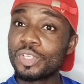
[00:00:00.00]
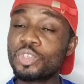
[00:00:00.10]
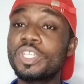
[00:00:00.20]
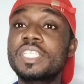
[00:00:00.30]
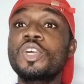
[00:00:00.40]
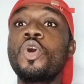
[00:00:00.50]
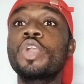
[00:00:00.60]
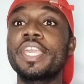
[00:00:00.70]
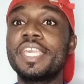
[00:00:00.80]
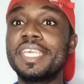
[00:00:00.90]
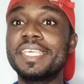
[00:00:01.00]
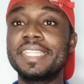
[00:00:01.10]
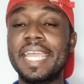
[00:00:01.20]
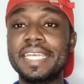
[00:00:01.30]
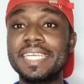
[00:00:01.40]
So they said, okay,
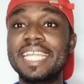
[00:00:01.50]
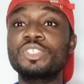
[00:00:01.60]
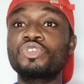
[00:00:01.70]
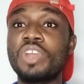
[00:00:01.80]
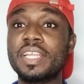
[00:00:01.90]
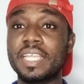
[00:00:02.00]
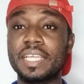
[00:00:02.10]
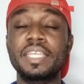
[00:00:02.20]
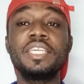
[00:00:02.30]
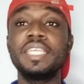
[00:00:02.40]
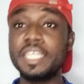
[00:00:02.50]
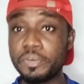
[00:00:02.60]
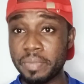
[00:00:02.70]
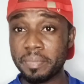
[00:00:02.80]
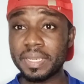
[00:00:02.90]
then let's track the. He
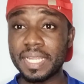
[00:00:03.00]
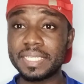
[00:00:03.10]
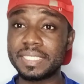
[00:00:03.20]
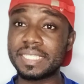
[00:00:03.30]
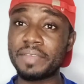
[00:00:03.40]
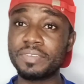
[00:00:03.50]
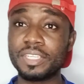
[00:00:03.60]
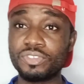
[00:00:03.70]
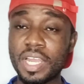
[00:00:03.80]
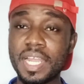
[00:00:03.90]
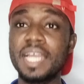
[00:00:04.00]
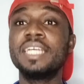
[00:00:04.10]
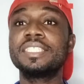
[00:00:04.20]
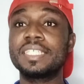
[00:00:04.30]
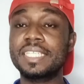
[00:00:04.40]
remembered that he is having a tracker.
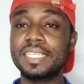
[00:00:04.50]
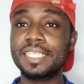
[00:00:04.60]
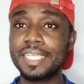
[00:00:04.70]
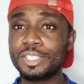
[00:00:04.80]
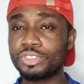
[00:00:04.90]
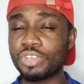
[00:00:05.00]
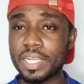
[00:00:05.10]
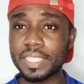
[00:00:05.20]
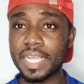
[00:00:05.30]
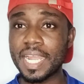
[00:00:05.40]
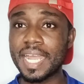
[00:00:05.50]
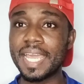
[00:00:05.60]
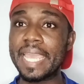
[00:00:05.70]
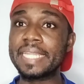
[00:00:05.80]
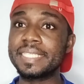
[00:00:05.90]
They said, let's track the
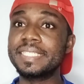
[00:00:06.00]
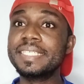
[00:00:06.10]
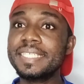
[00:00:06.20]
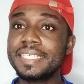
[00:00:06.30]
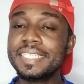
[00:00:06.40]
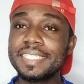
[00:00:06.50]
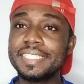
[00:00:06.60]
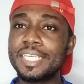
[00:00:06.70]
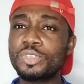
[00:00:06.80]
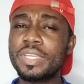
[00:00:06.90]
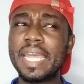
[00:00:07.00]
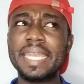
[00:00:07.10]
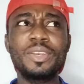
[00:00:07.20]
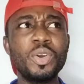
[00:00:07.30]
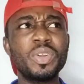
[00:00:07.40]
car, and they saw
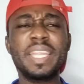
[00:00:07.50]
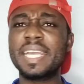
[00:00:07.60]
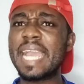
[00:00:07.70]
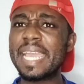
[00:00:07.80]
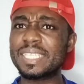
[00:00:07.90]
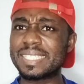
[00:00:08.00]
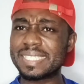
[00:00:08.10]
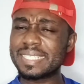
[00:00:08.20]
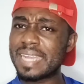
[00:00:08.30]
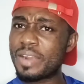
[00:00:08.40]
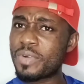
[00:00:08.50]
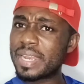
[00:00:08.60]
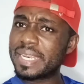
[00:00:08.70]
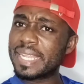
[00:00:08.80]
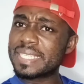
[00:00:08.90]
that no, the car is still
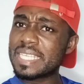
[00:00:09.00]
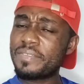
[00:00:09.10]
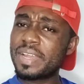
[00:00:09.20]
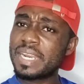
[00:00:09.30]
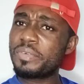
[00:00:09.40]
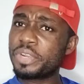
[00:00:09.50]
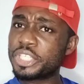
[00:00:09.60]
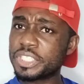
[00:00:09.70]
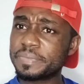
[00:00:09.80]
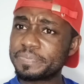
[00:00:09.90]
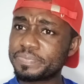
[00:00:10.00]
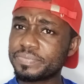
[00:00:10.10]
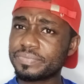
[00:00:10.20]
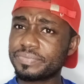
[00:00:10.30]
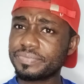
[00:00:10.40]
around the Savannah region.
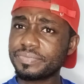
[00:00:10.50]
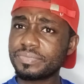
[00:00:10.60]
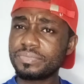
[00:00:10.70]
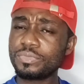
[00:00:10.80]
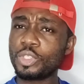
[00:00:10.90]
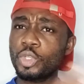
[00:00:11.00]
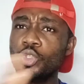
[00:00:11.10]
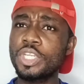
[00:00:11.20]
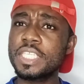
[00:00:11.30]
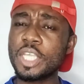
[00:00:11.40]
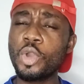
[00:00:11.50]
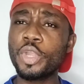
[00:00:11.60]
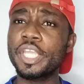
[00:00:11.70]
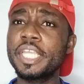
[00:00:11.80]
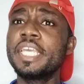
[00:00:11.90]
So they said,
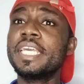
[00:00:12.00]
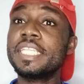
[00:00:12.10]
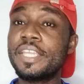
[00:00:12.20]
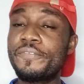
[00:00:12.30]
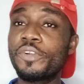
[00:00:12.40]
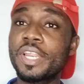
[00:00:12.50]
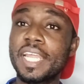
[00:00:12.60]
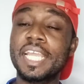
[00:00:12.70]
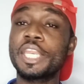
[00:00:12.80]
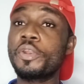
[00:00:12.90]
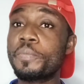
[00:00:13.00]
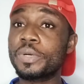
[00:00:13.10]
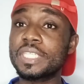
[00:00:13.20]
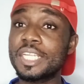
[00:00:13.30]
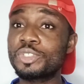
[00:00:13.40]
okay, they followed. They
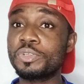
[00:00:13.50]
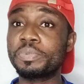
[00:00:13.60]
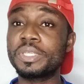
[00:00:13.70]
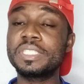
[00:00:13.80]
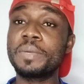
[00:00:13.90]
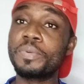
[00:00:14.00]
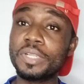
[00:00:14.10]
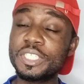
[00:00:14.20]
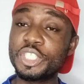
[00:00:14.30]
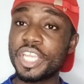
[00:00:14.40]
reported it to the police. The police